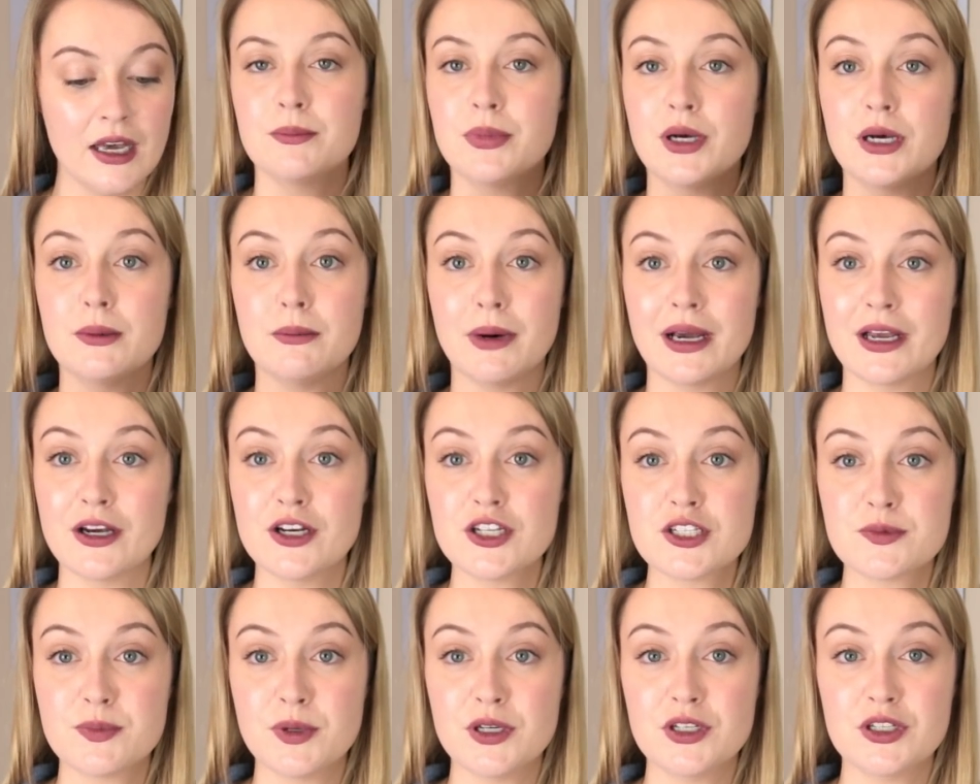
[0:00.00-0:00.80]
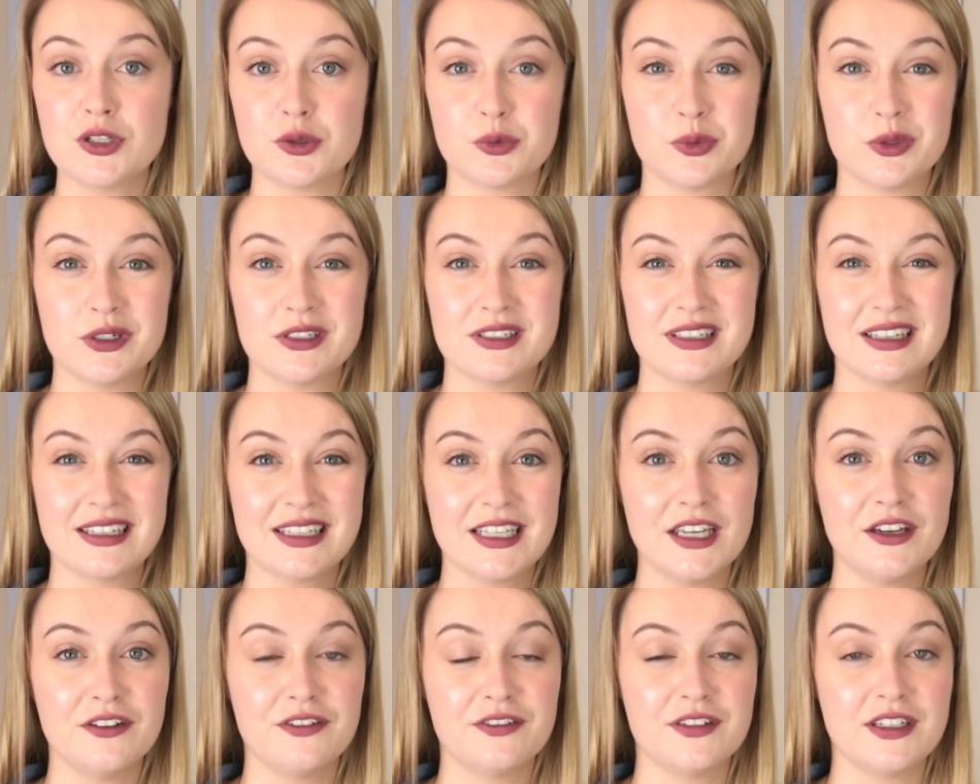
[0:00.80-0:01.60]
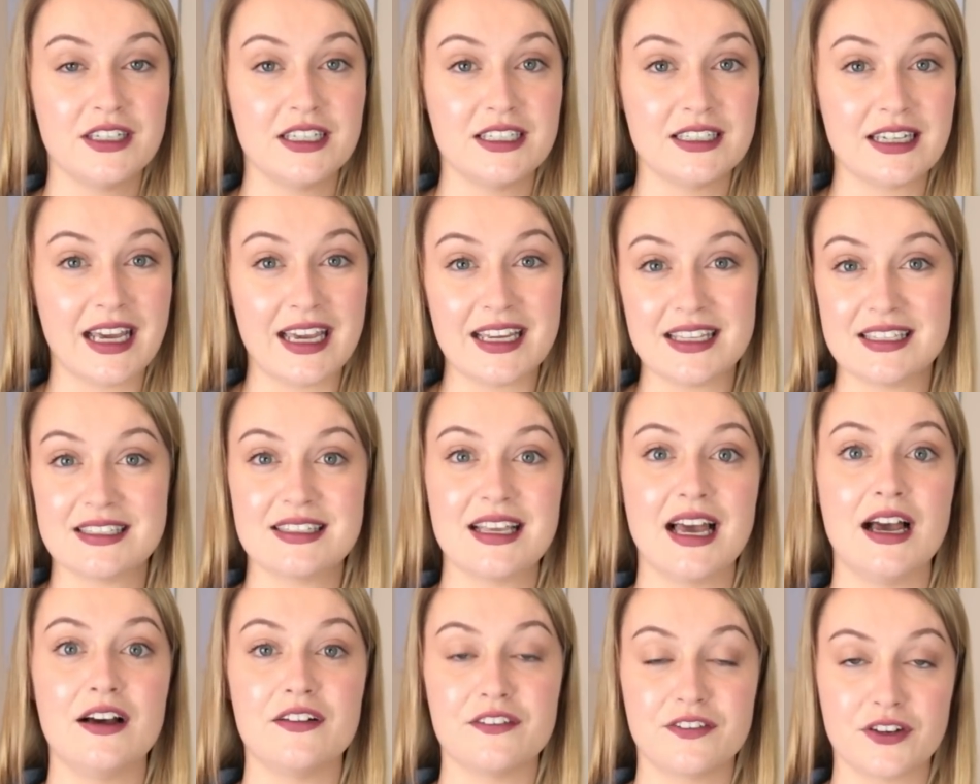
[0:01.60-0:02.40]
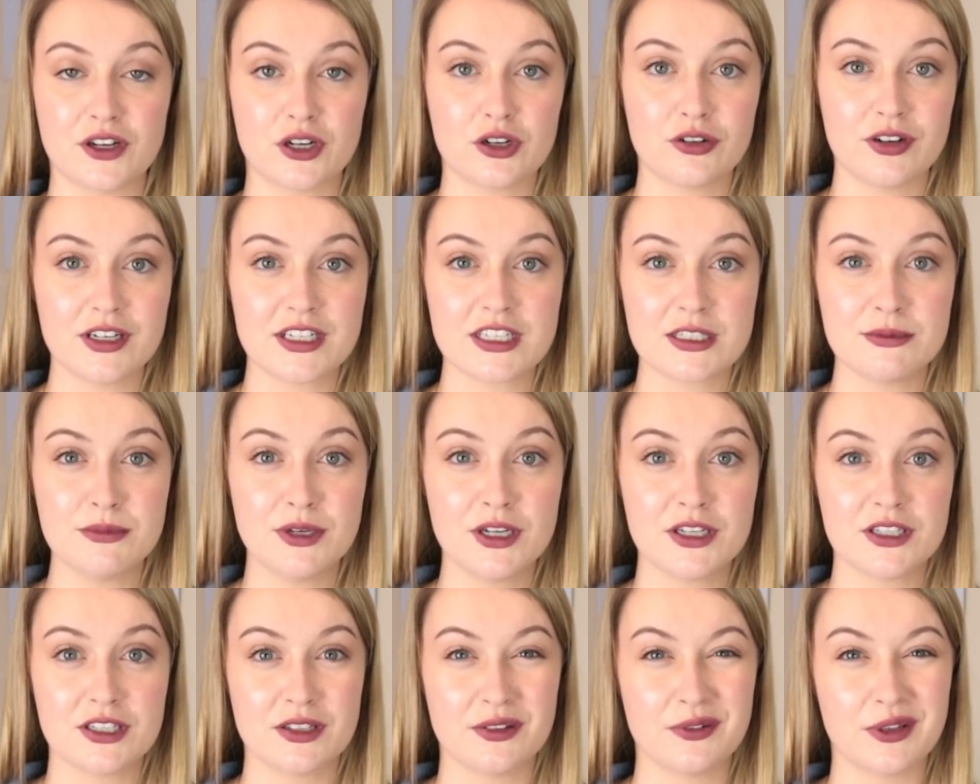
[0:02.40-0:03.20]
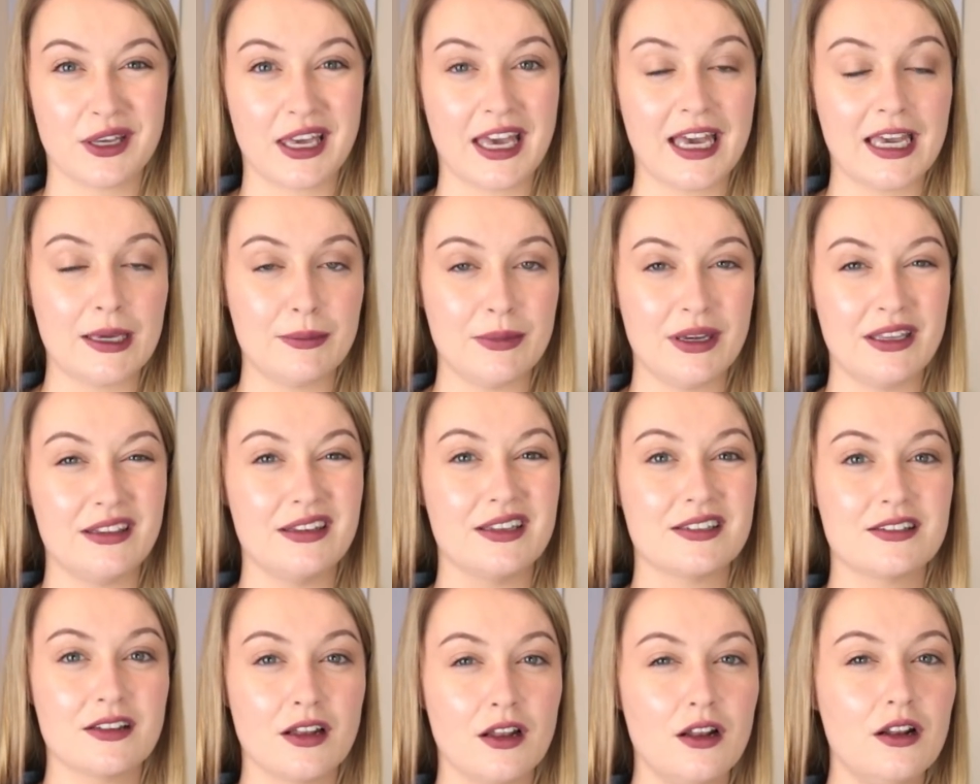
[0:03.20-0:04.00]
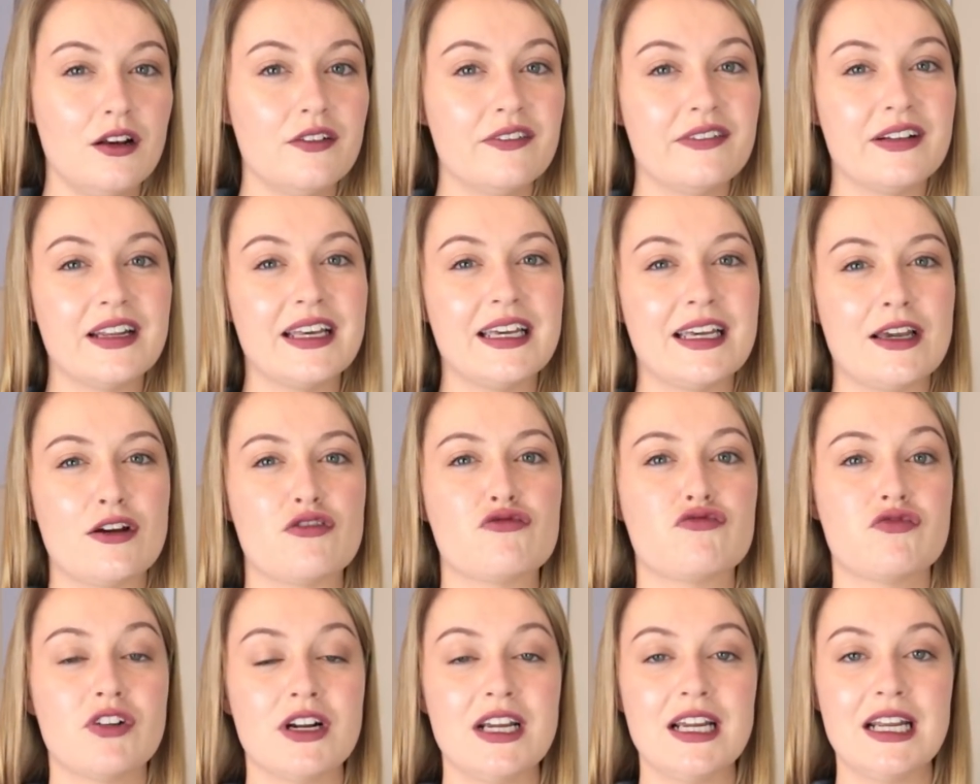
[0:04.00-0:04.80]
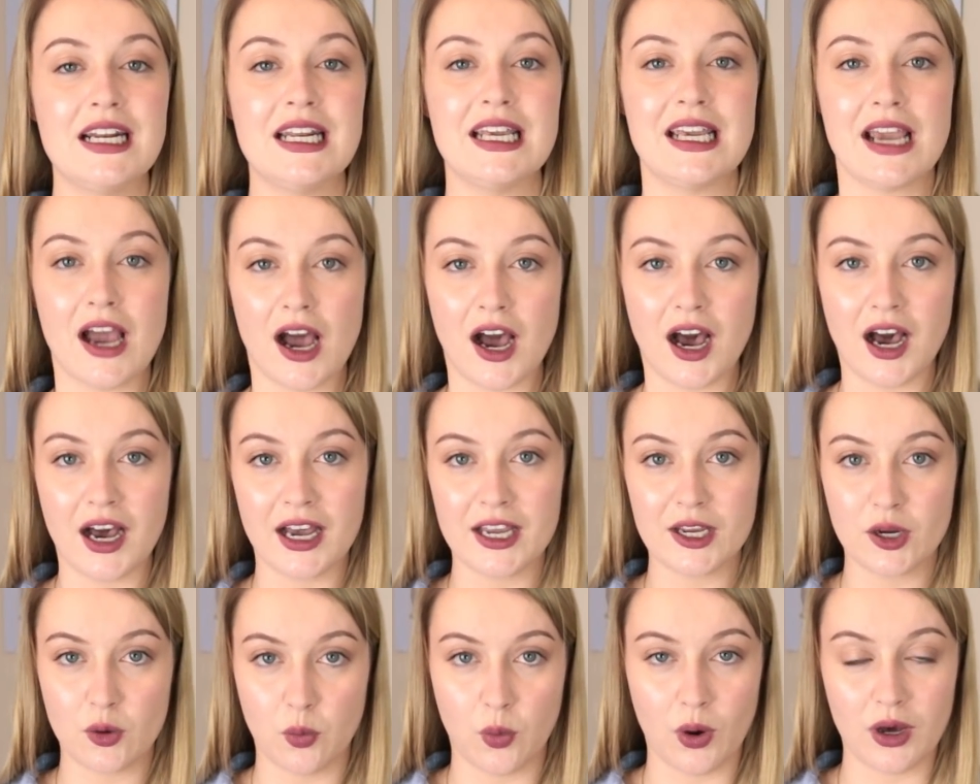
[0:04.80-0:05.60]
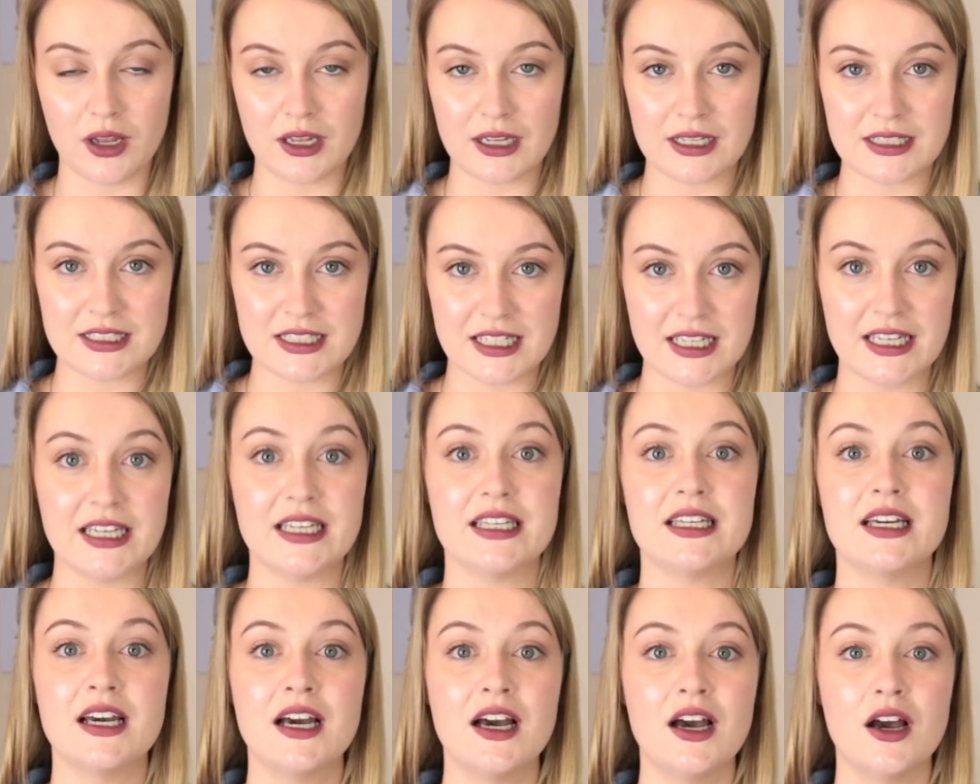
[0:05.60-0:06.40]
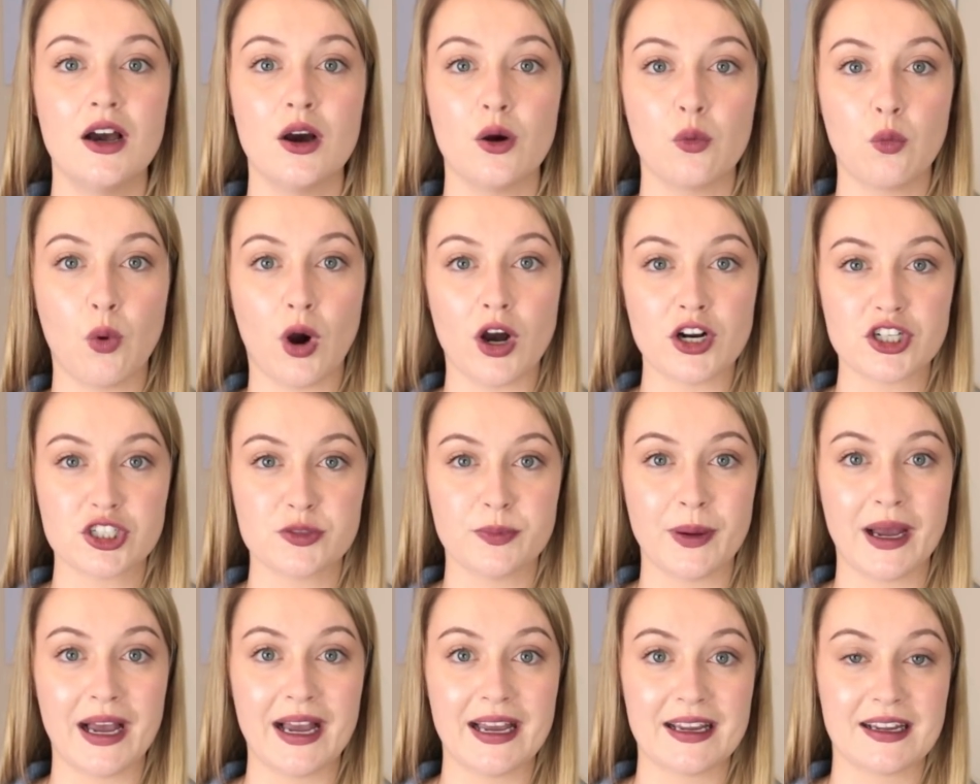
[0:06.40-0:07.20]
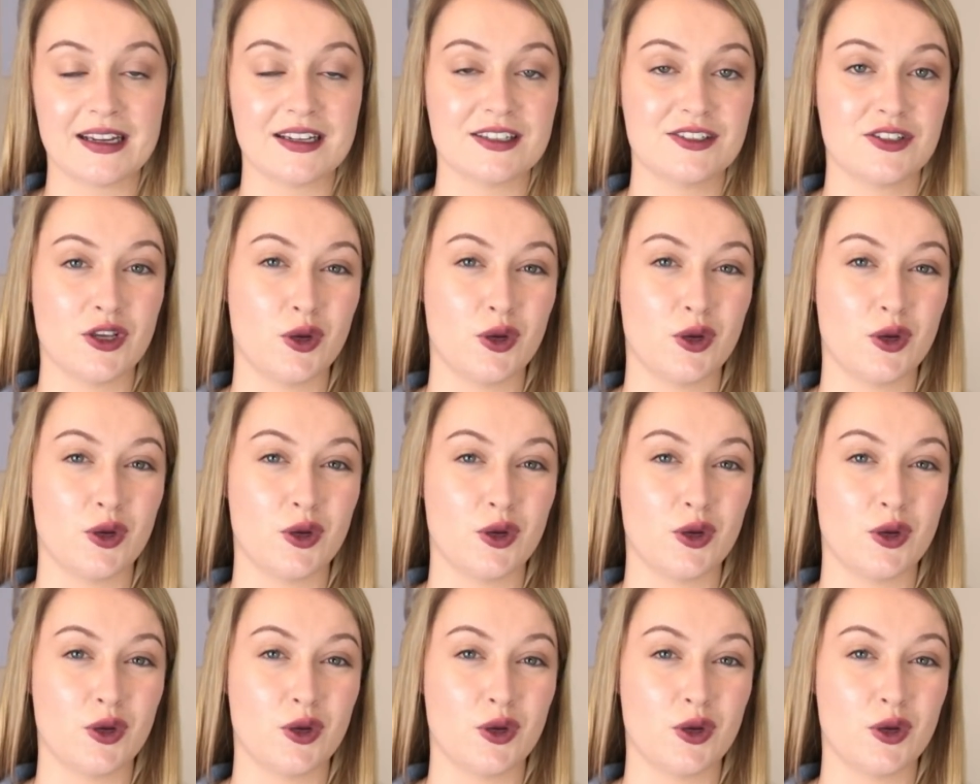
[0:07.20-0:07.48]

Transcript: But my husband was gifted a set for Christmas that came in this lovely, really high quality wash bag.